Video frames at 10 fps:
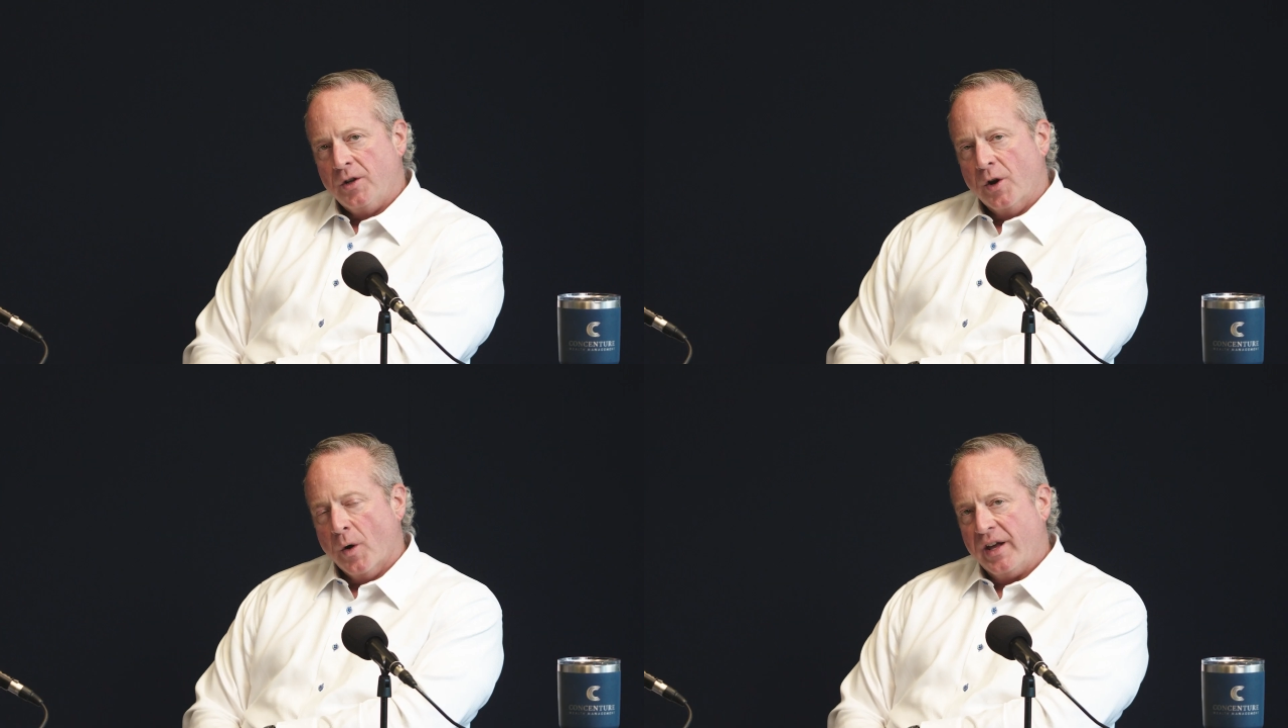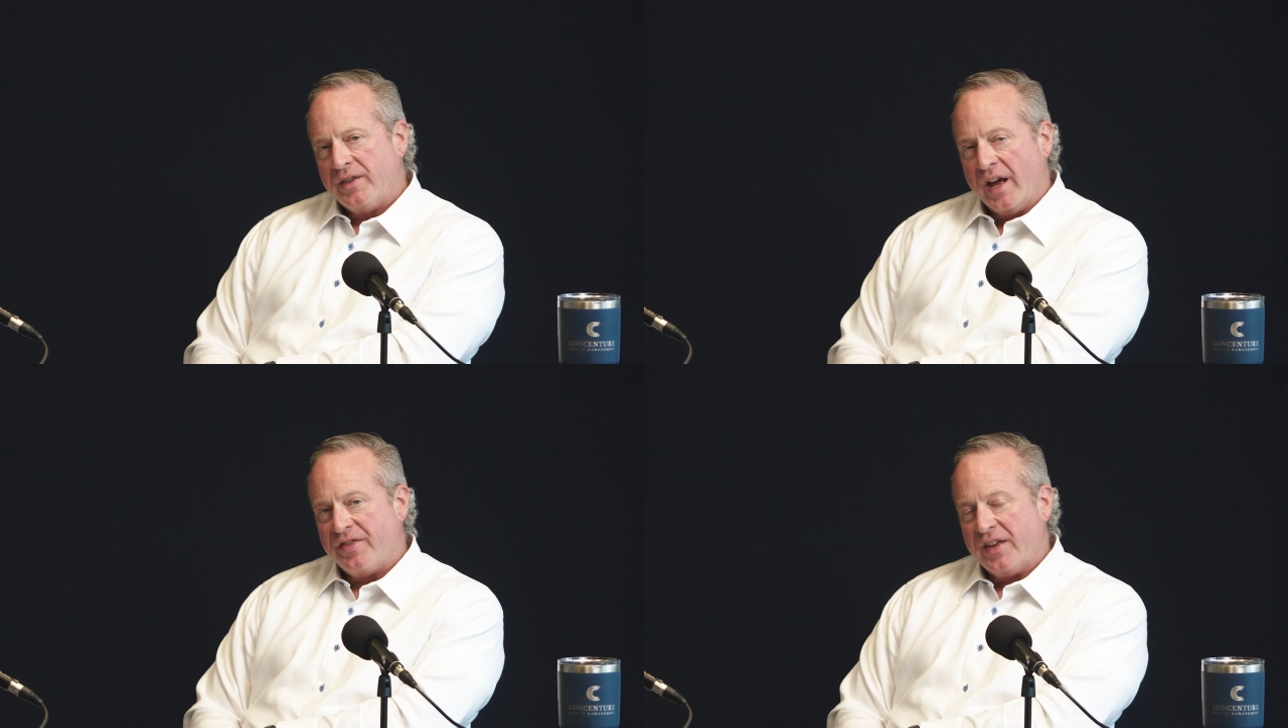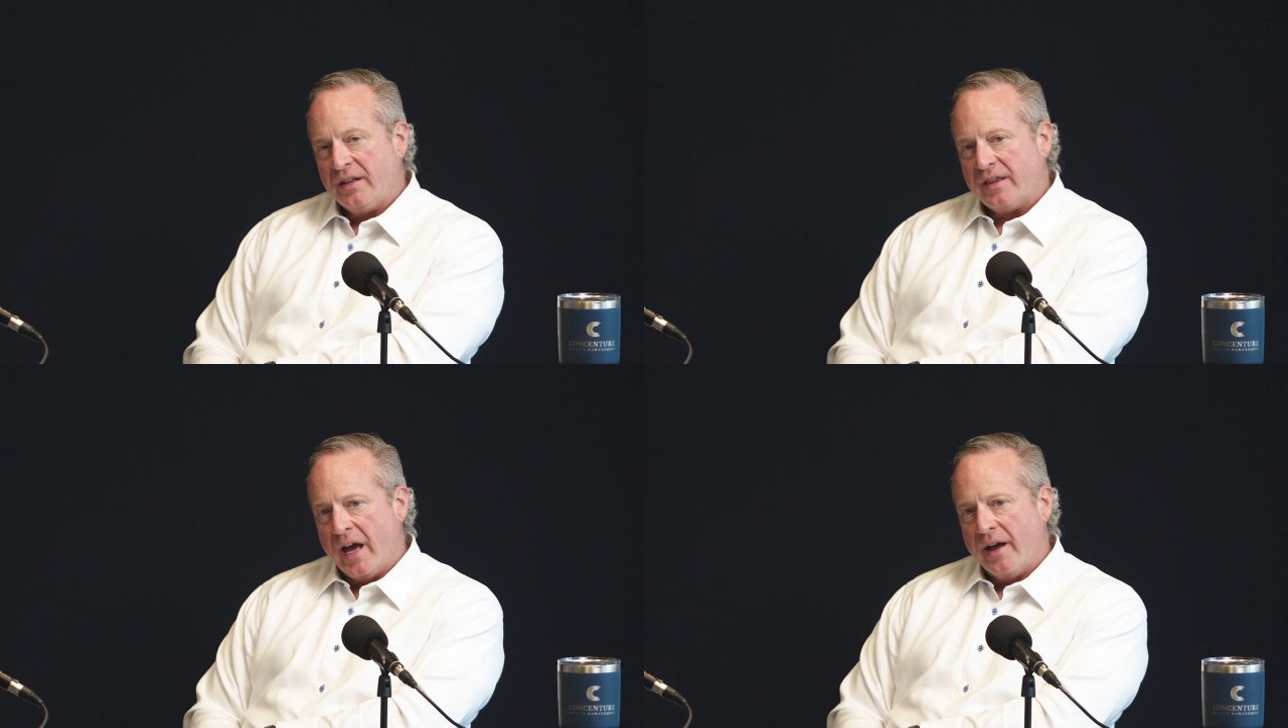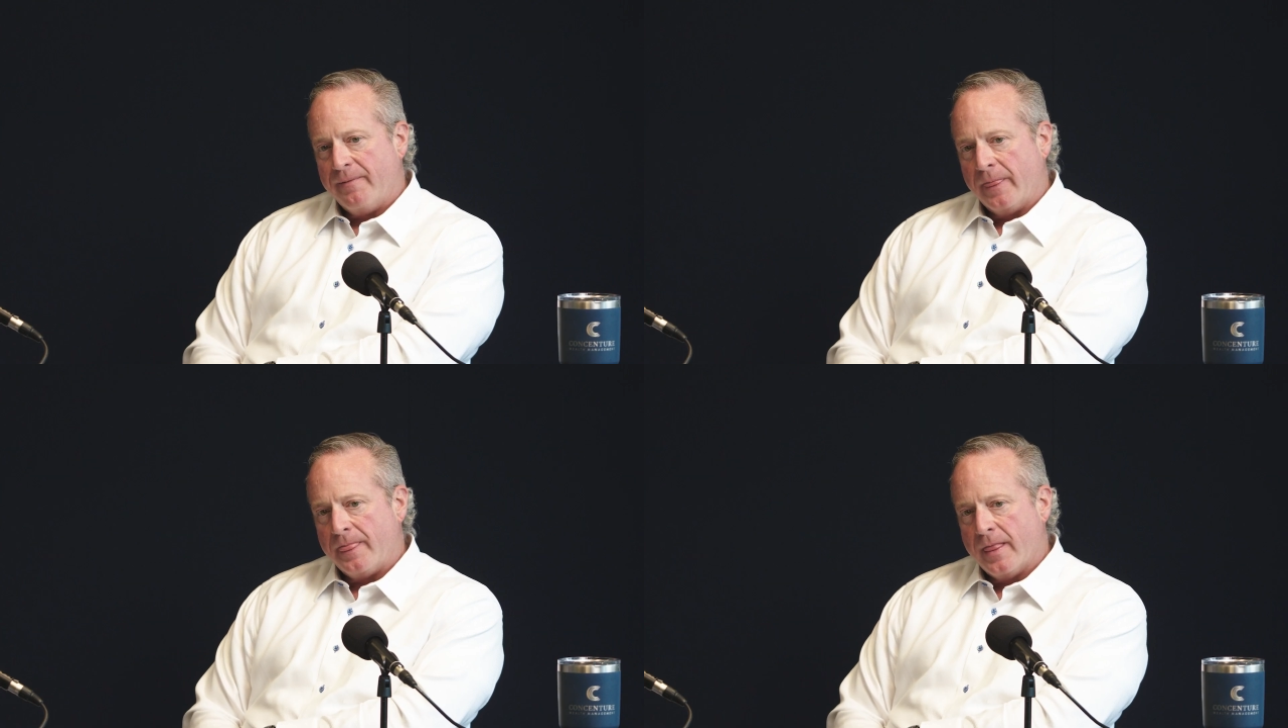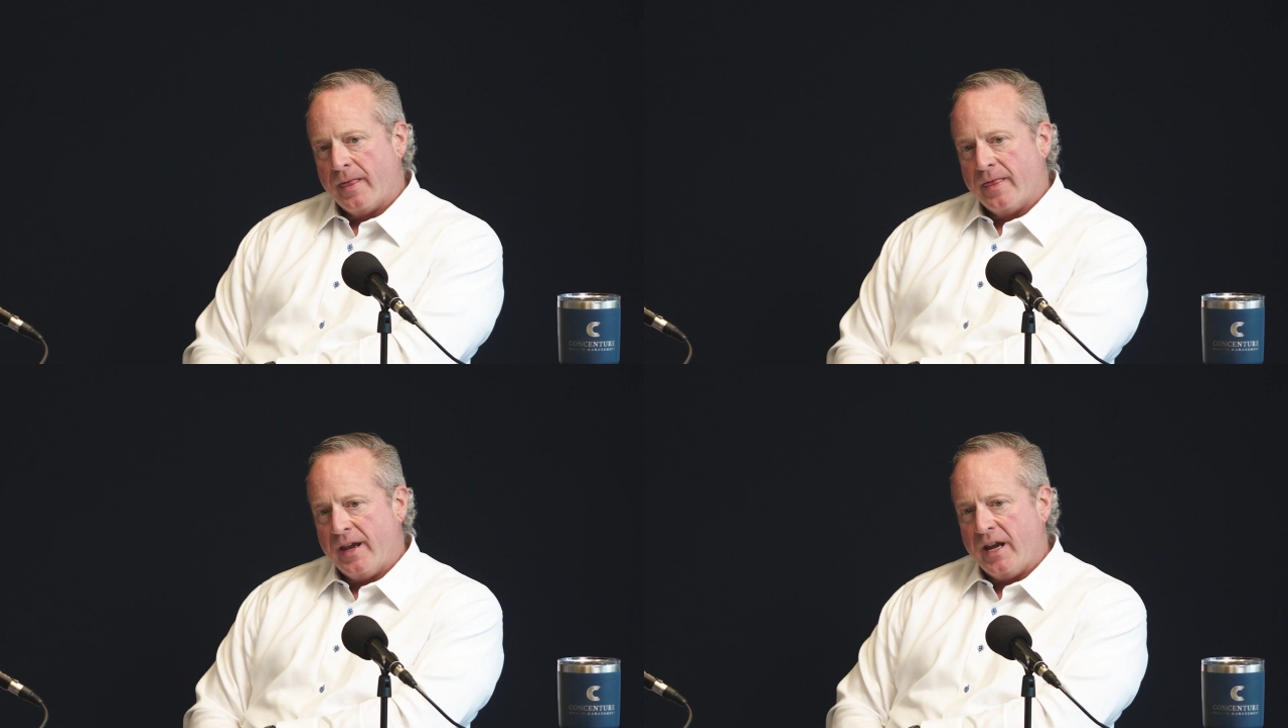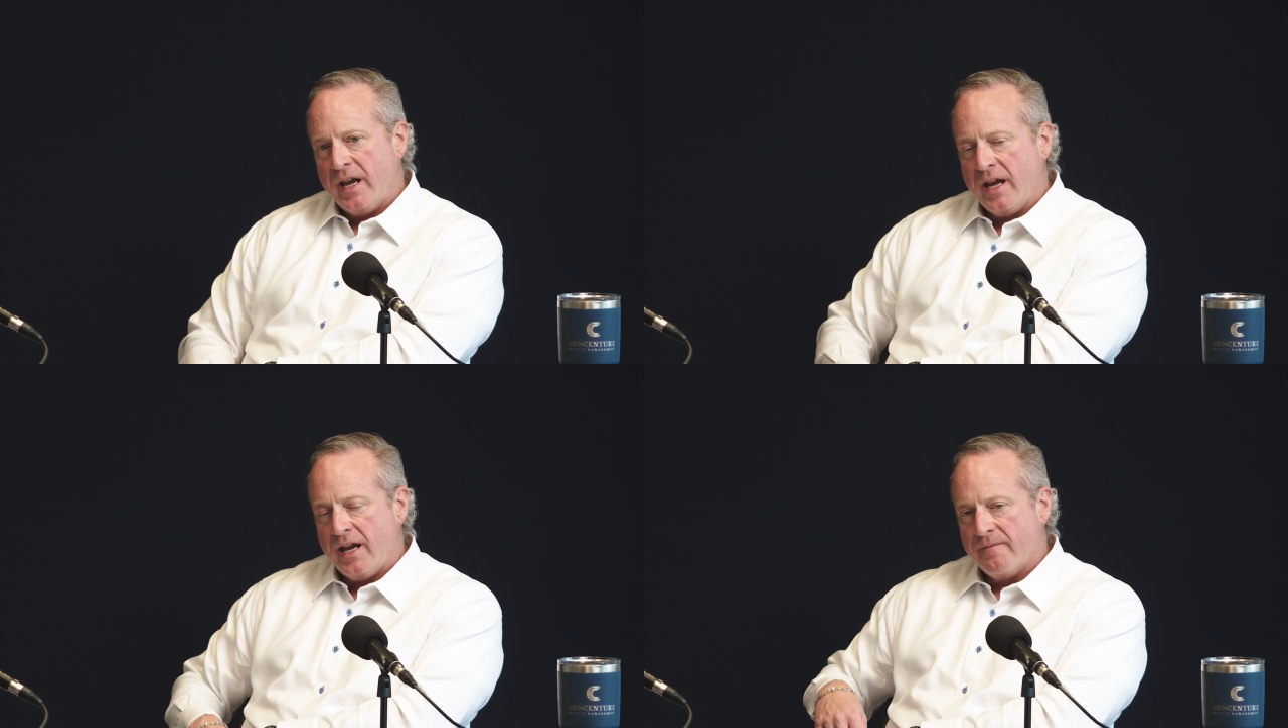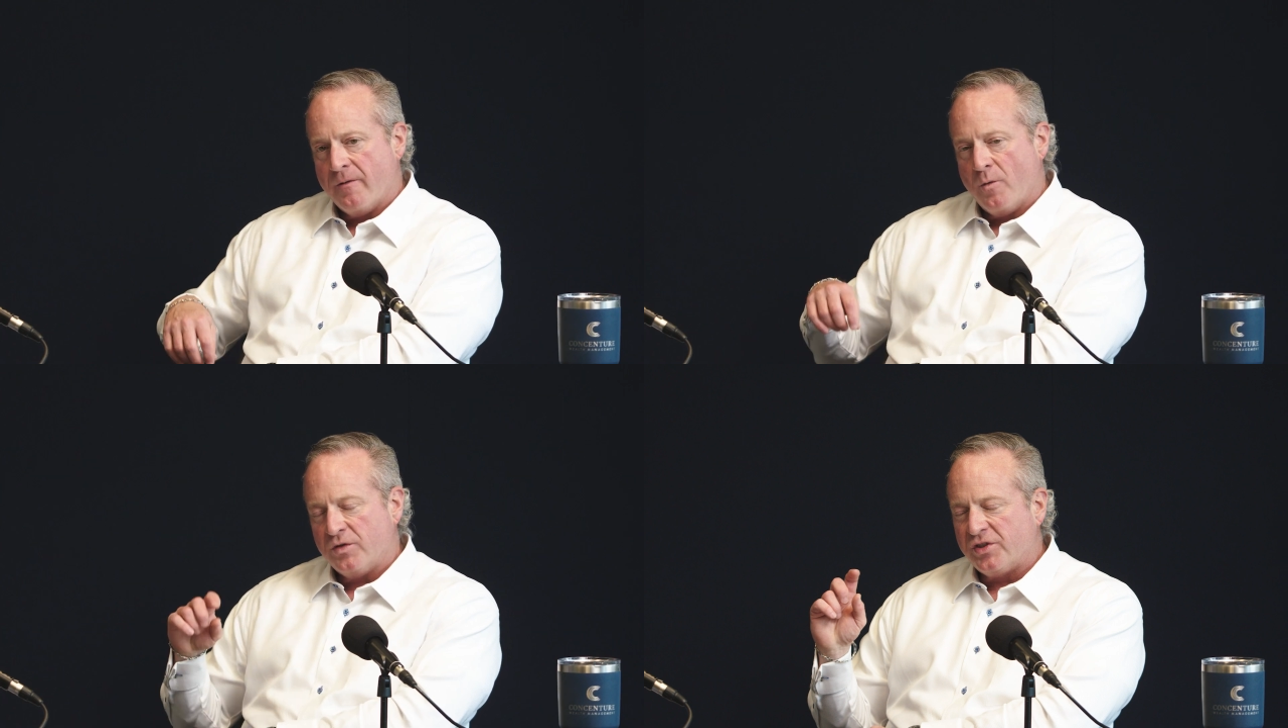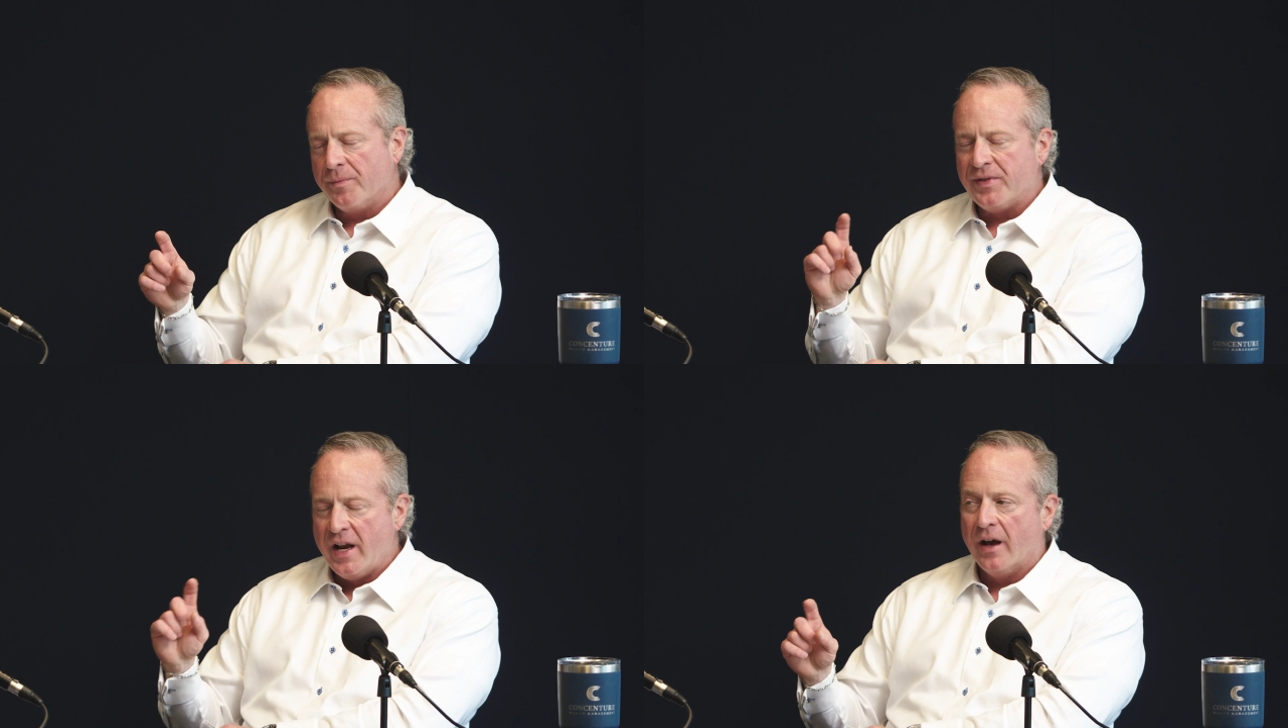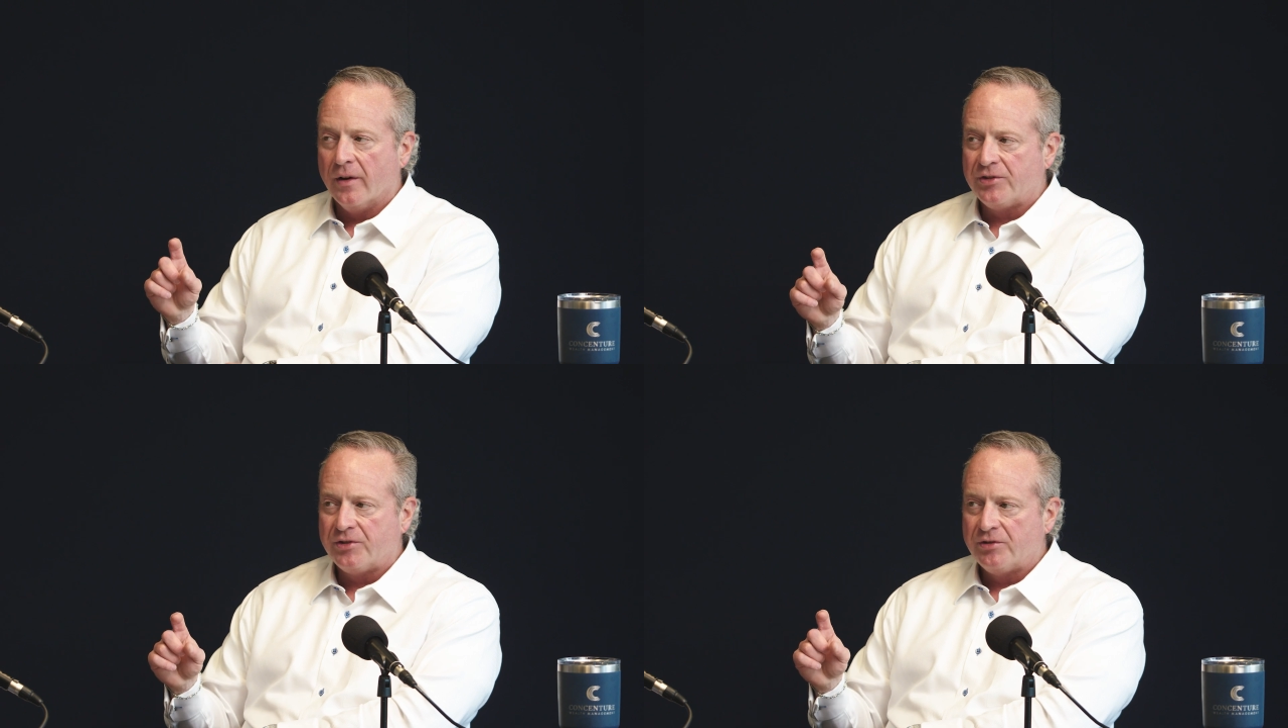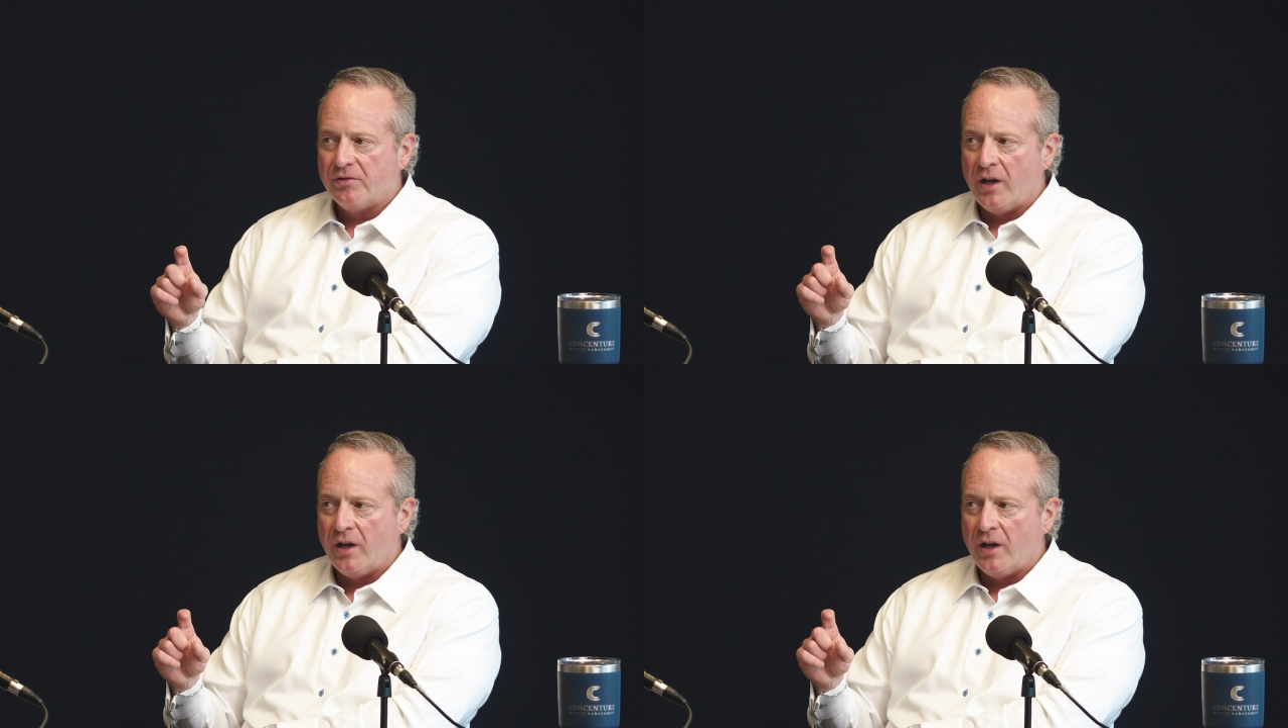I think that something else